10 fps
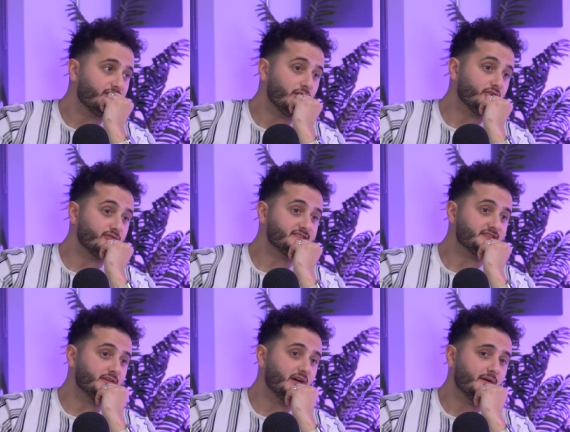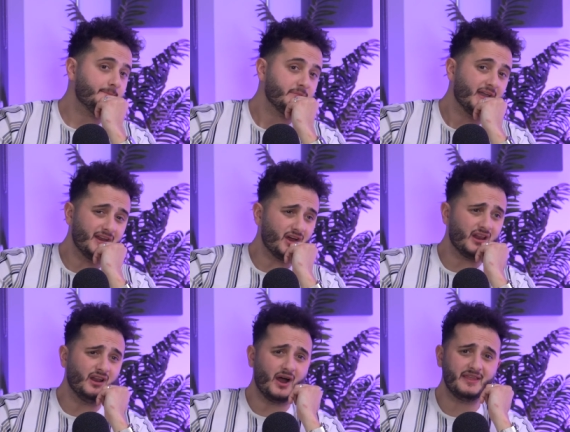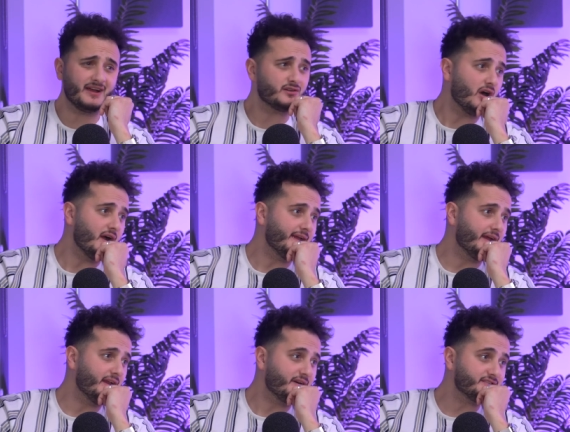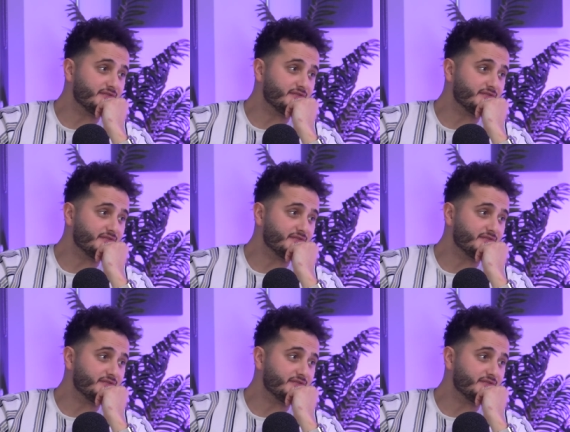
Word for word: for no for reason. no reason. And I like just that guy. And I